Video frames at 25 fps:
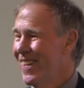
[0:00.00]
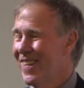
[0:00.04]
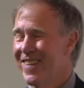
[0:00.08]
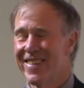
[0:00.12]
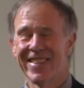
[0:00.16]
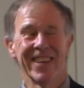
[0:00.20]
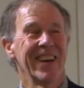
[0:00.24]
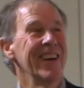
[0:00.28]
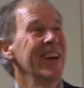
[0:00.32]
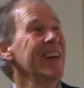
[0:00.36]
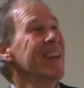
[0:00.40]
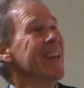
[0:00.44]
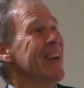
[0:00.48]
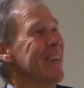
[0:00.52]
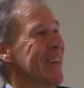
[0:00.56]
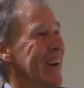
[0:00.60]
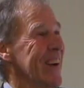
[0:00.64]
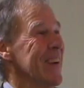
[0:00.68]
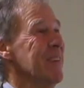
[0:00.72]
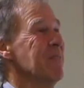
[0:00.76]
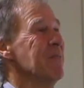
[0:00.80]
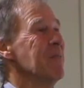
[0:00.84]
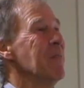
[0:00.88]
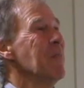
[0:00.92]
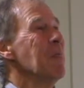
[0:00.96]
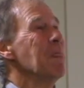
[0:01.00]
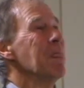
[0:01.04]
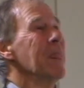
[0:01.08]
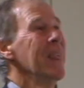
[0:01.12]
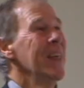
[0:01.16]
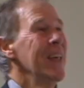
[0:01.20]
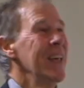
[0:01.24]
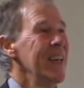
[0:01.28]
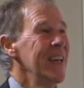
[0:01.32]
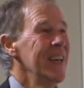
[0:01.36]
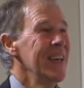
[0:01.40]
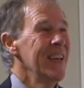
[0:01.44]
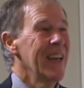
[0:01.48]
So anyway,
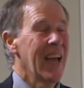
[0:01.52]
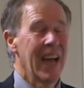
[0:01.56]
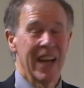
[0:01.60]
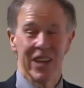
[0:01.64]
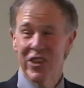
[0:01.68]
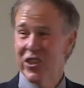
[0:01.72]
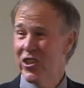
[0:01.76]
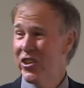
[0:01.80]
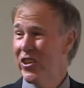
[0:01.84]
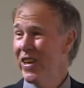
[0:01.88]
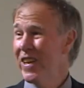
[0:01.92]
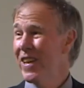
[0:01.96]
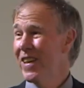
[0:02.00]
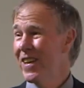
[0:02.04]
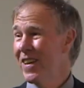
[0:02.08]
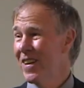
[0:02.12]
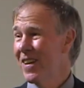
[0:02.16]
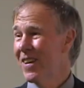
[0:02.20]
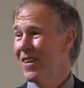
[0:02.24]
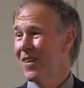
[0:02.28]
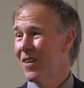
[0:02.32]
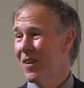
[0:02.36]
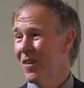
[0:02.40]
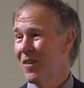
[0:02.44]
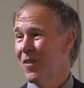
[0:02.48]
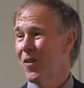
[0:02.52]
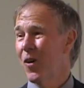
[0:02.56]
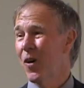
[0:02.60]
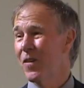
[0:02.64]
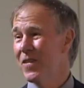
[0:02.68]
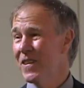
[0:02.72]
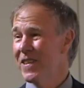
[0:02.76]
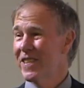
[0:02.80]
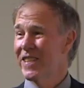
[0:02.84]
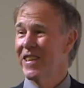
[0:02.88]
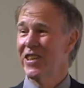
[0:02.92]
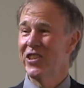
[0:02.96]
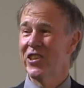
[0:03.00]
and she,
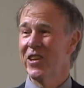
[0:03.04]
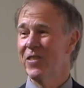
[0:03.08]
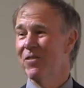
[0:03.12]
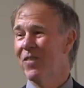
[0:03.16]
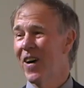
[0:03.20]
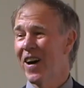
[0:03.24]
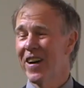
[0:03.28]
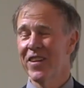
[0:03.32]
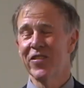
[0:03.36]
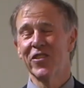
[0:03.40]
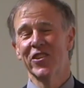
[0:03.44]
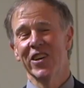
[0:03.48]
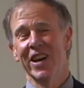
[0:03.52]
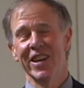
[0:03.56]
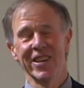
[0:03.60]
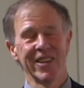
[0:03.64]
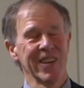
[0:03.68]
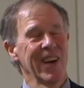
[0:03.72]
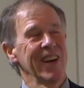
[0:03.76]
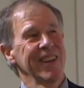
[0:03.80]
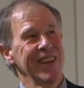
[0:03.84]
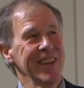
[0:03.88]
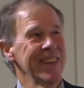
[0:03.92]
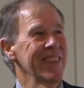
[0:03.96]
obviously she might have changed, I